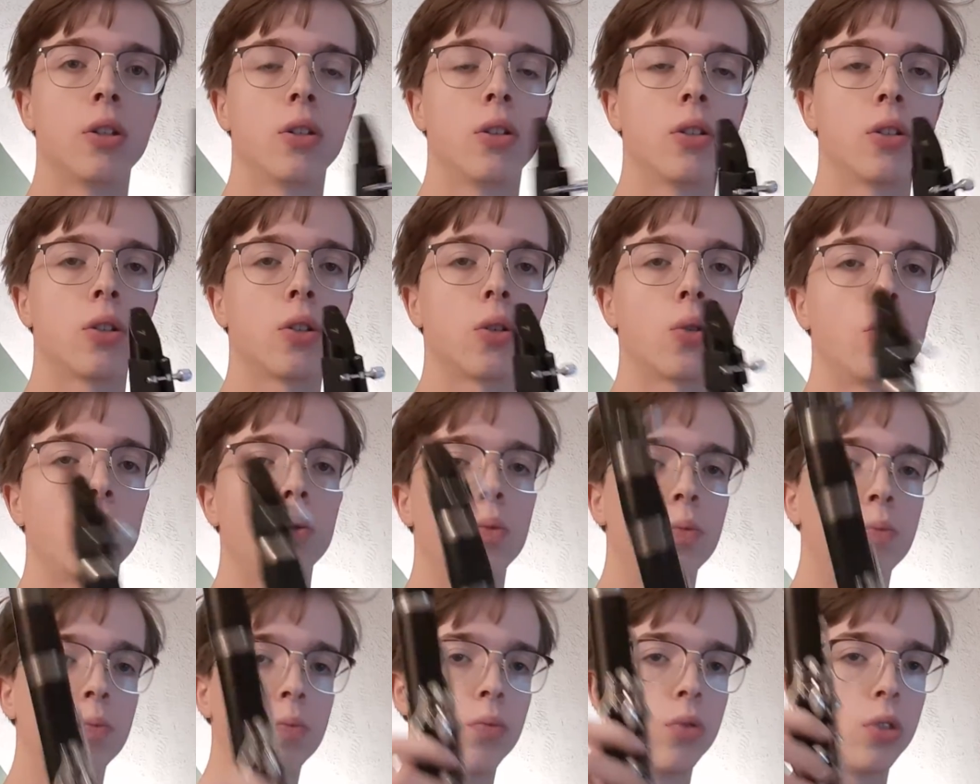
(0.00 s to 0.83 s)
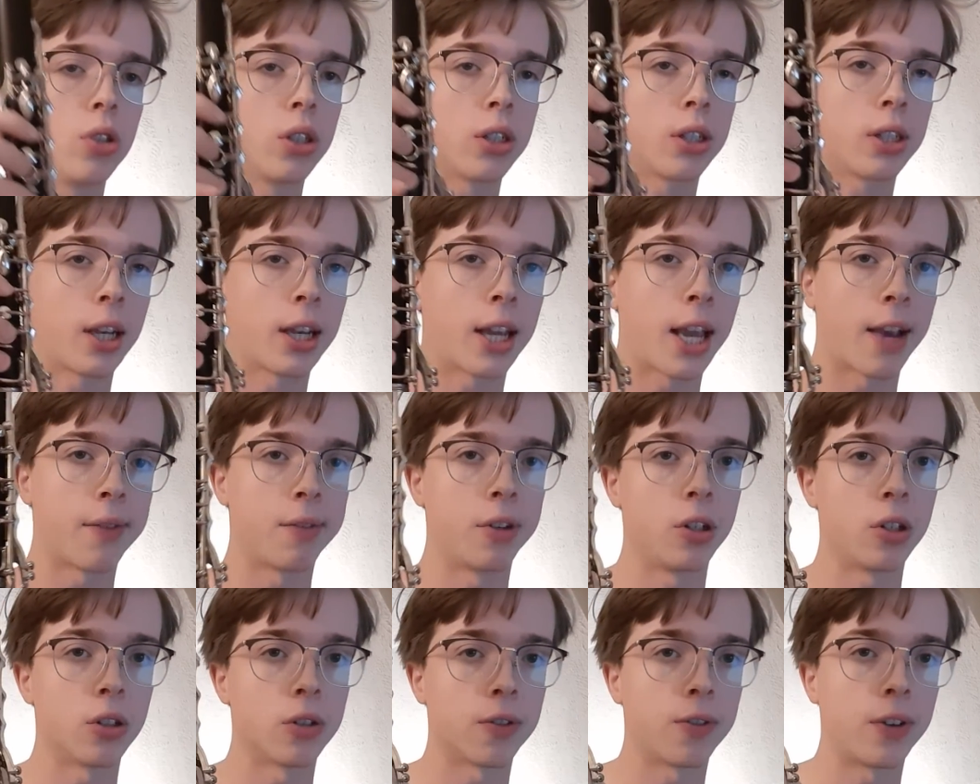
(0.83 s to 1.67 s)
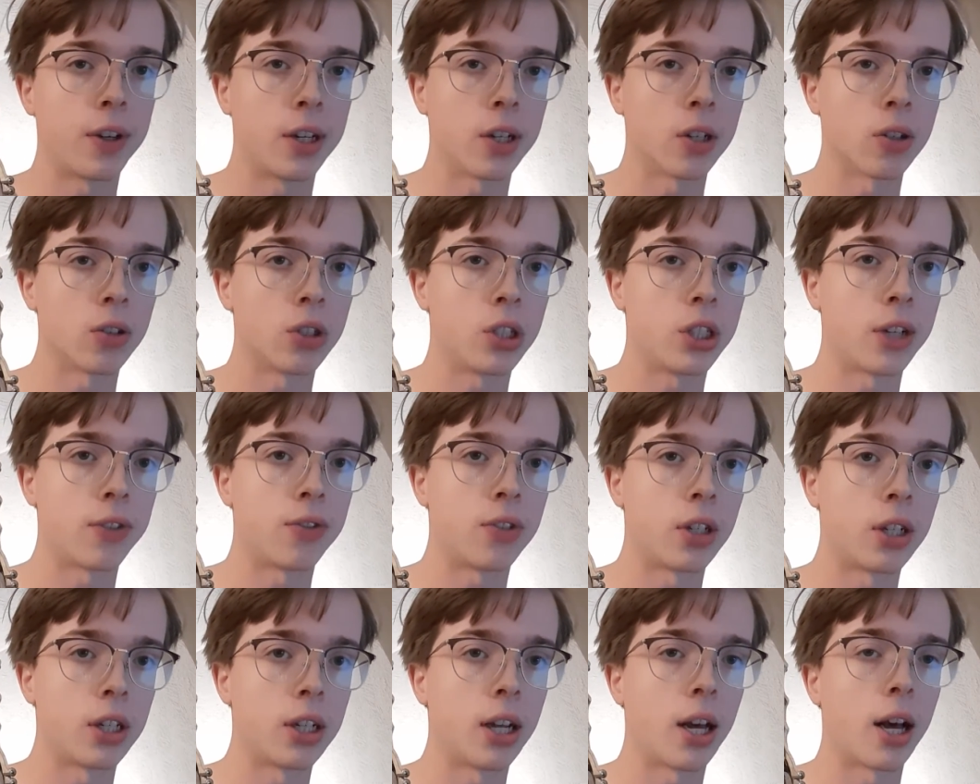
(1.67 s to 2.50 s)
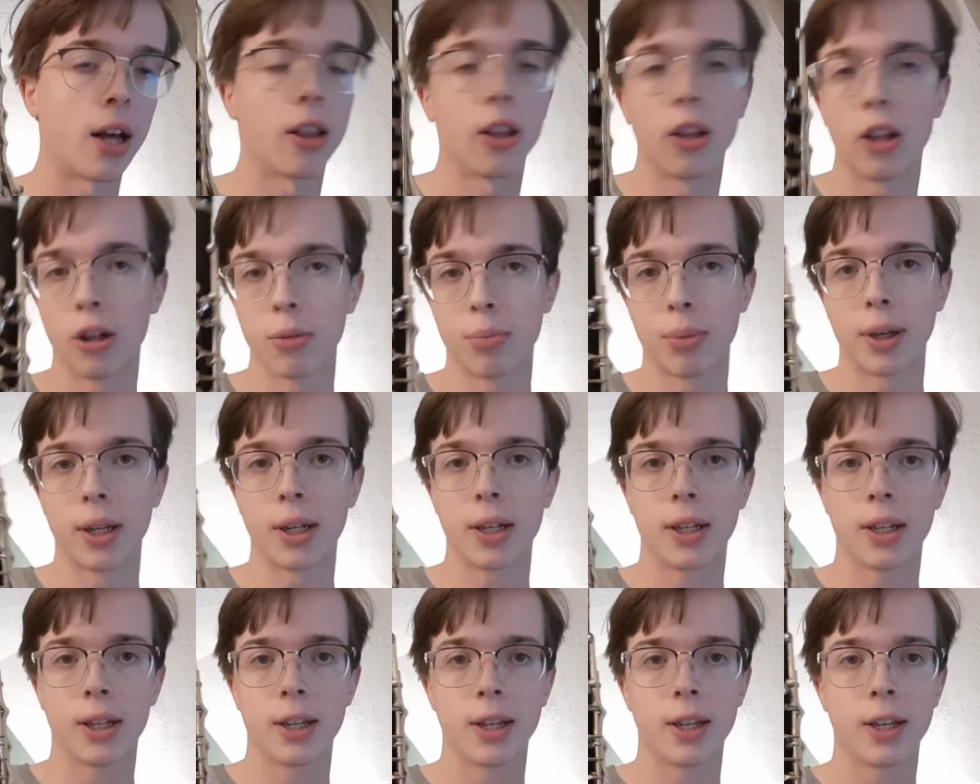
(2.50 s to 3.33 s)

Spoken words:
So just like having your finger shifted a little bit